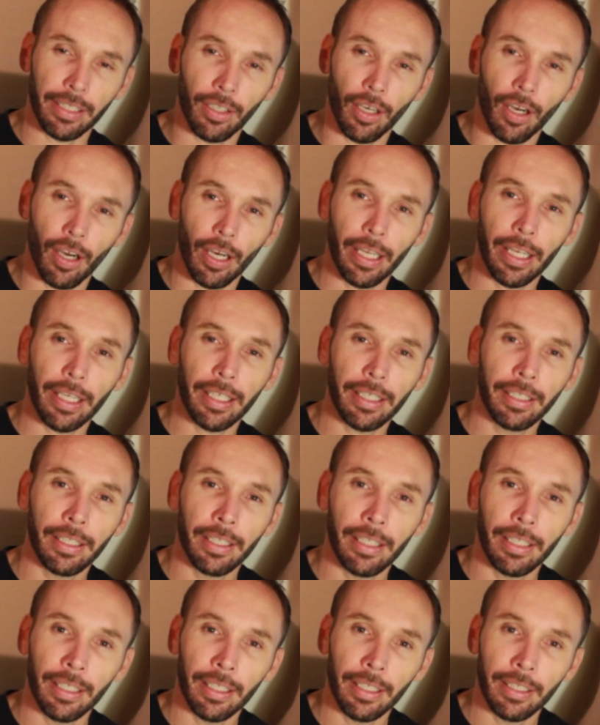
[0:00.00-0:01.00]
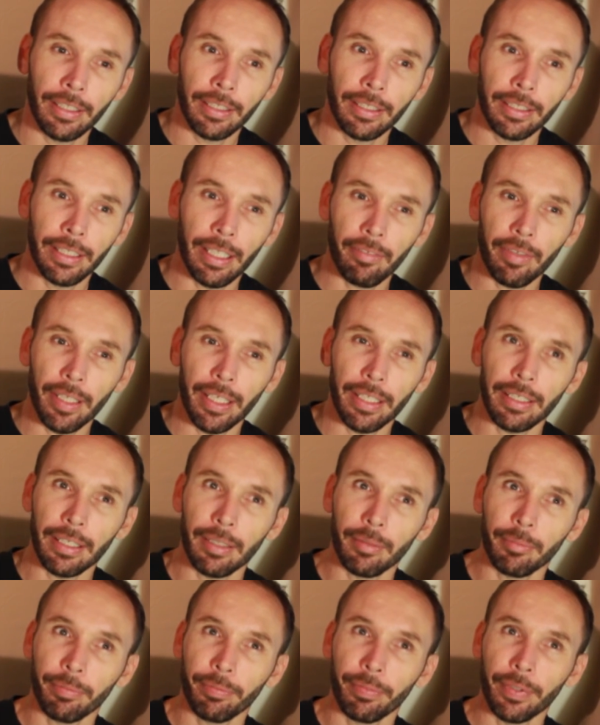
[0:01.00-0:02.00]
Like, I never ended
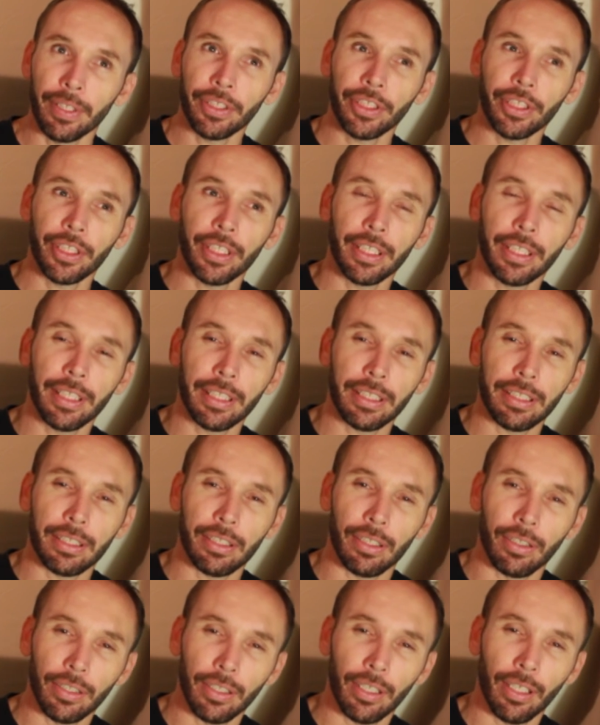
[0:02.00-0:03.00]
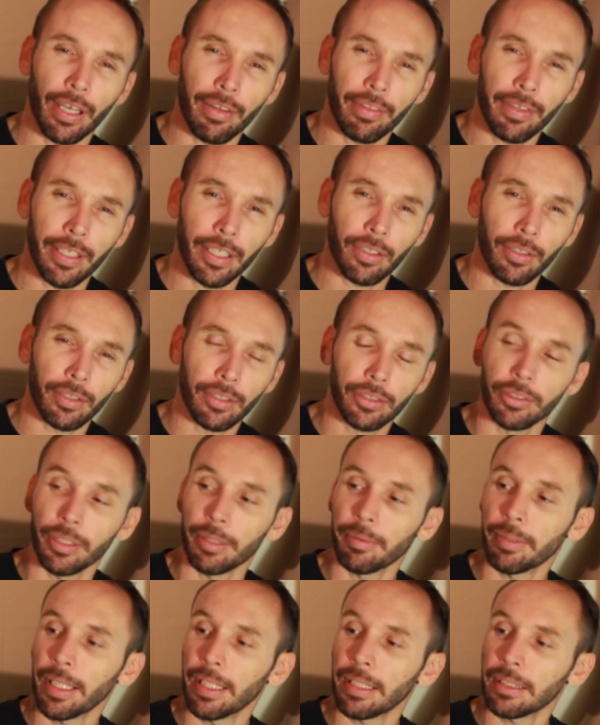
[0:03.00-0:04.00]
up finishing this on, I don't think, on the
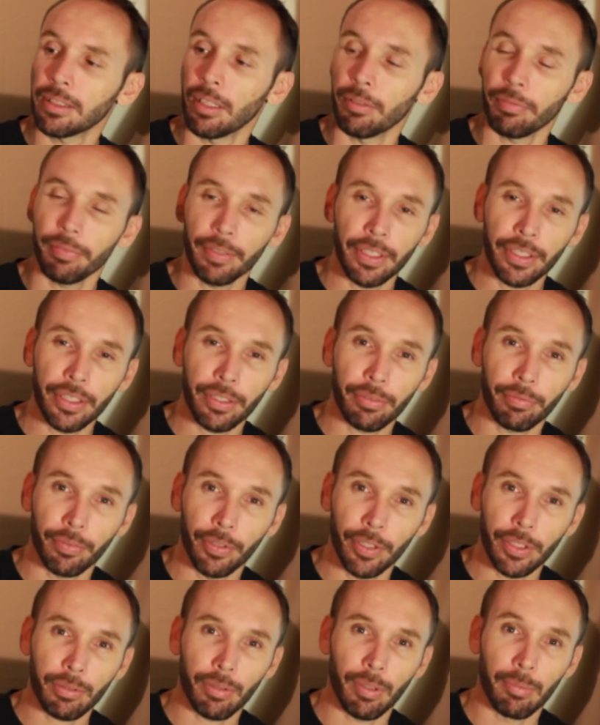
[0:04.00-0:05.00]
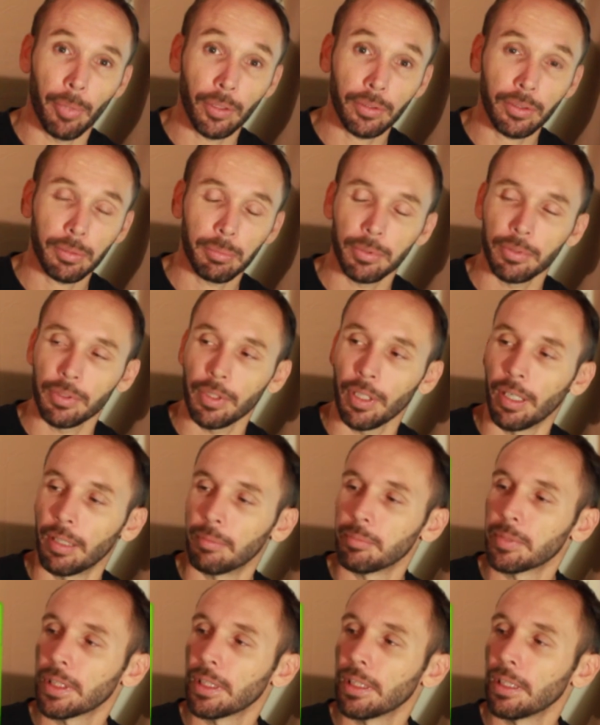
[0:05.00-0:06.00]
Dreamcast. I finished the first one multiple
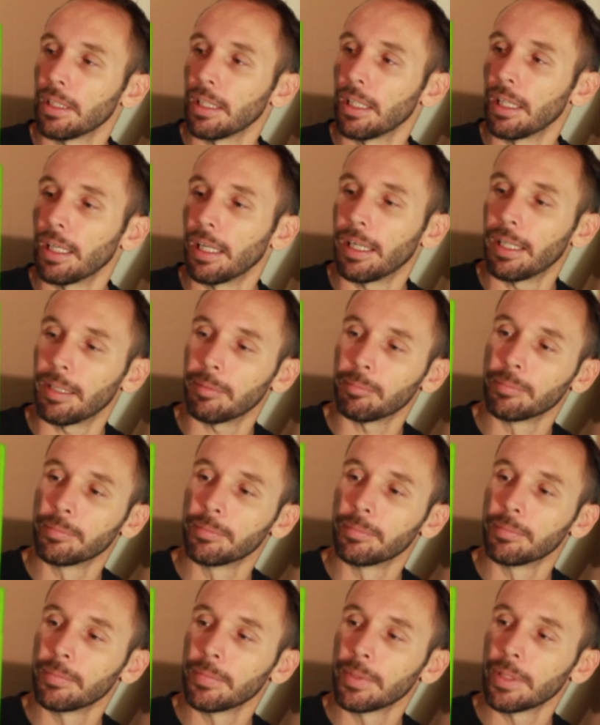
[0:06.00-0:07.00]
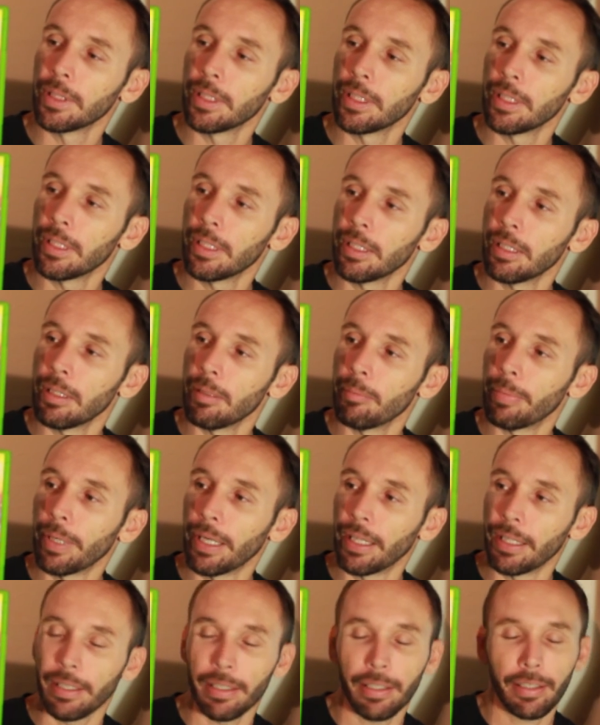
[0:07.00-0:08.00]
times.
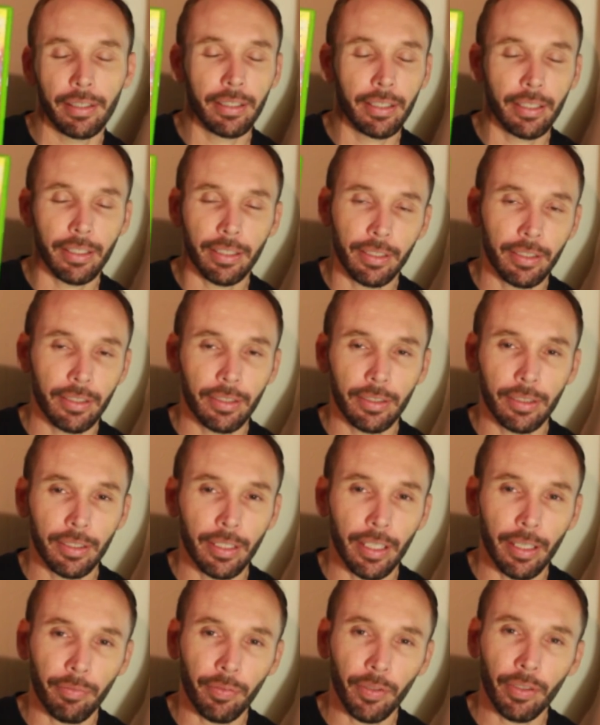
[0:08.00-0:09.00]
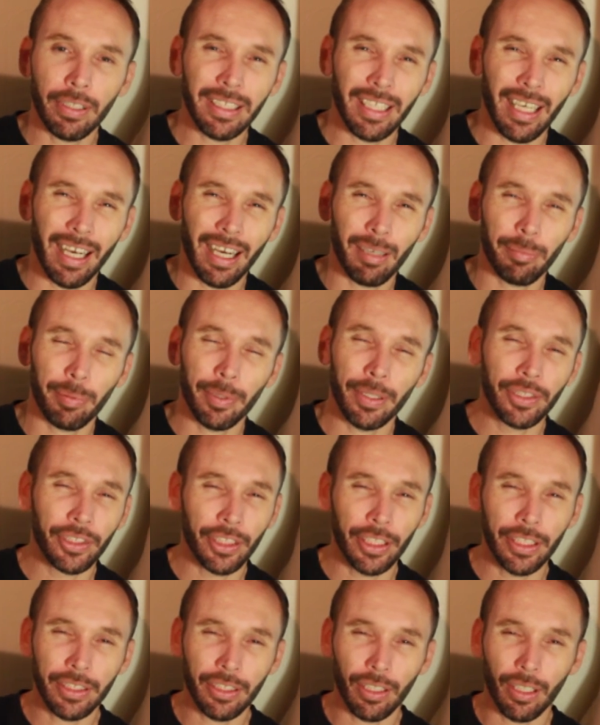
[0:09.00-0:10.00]
But if you're into
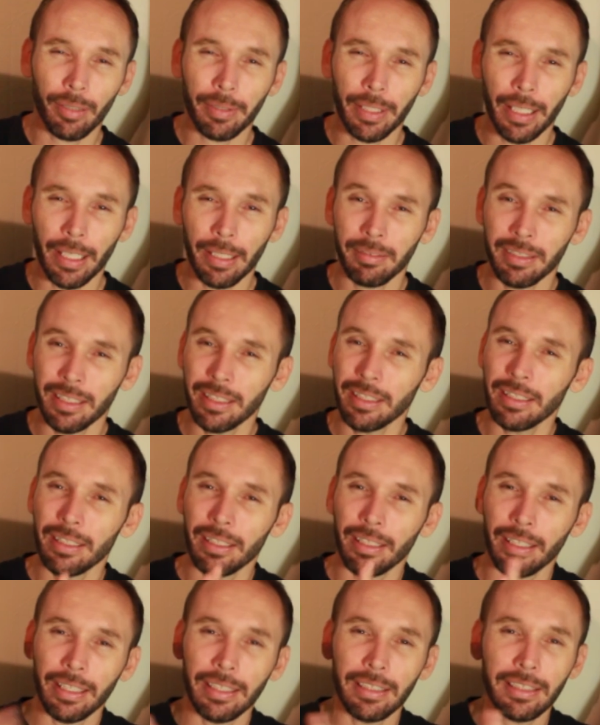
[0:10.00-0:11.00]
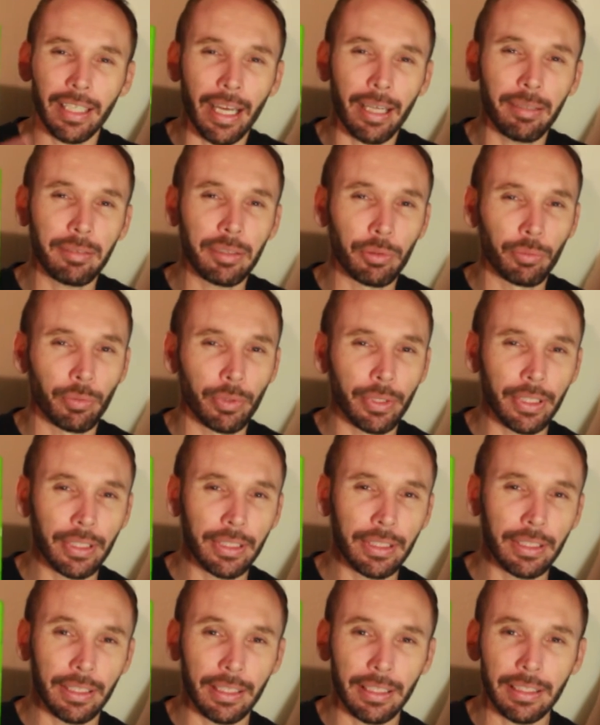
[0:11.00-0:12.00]
RPG type games, this game is
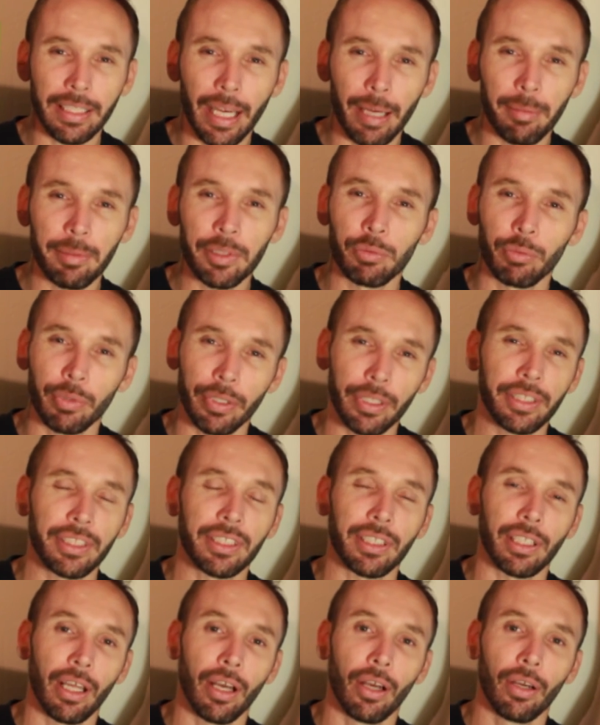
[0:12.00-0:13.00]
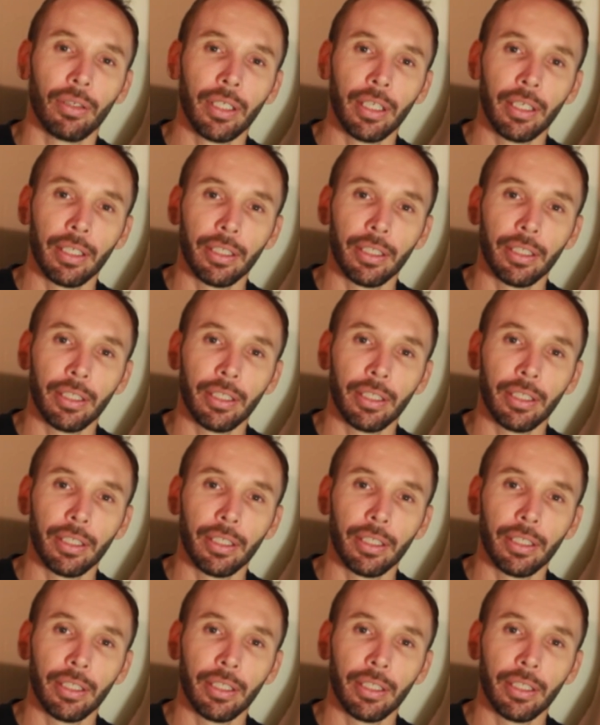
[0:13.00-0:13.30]
really slow.